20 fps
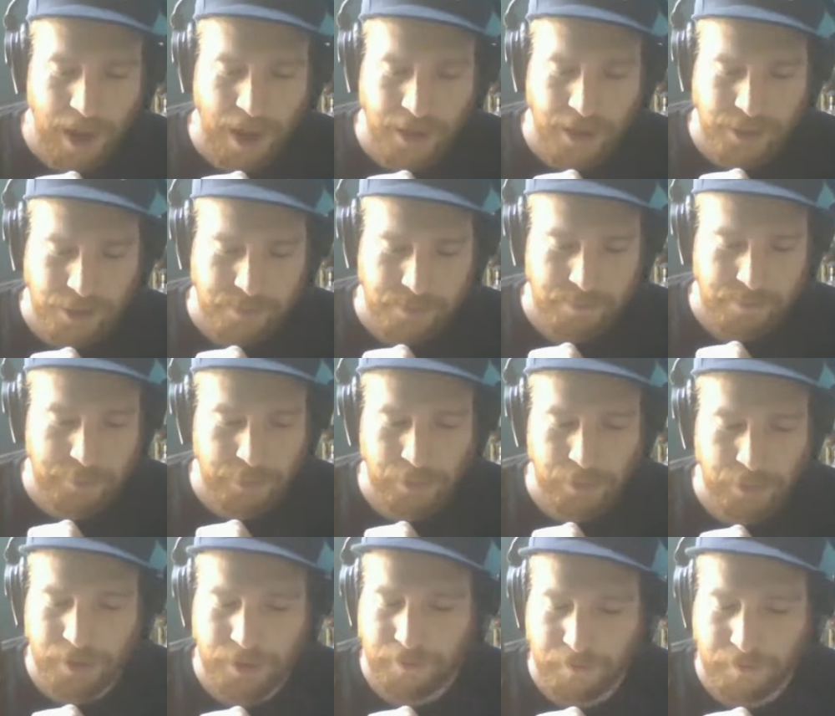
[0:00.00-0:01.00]
just blew
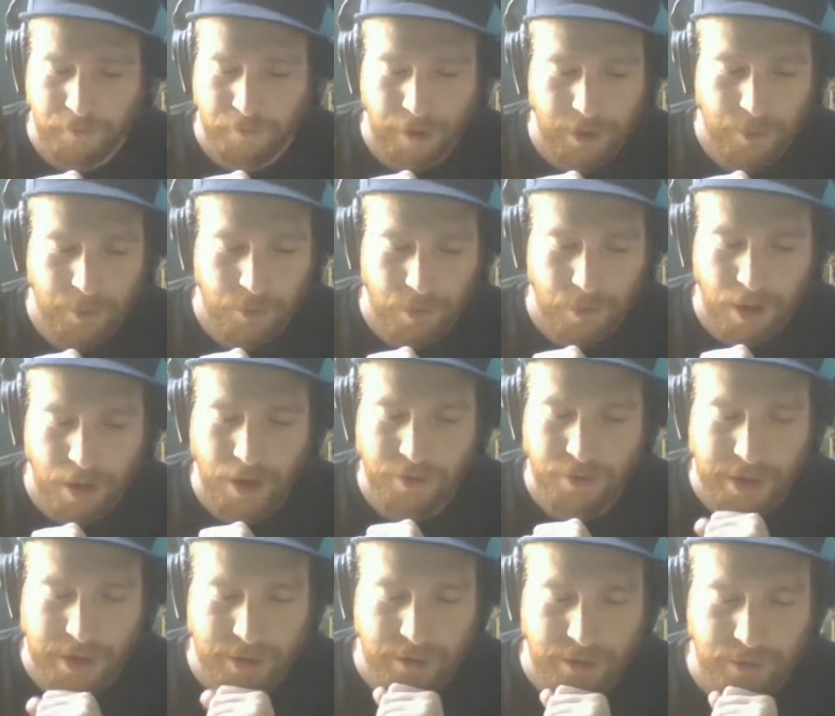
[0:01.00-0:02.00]
the fucking water
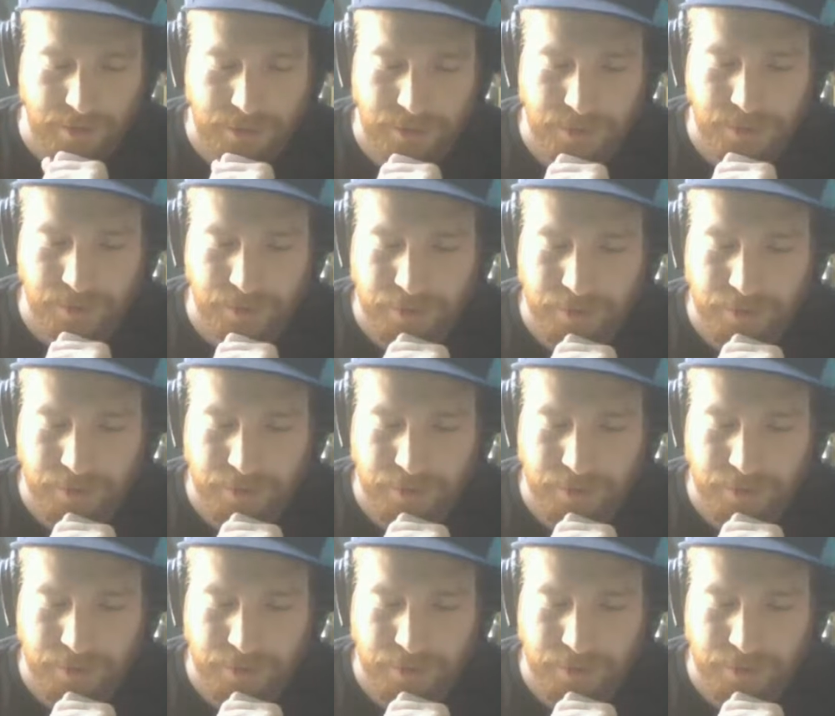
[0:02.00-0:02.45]
out of this dude,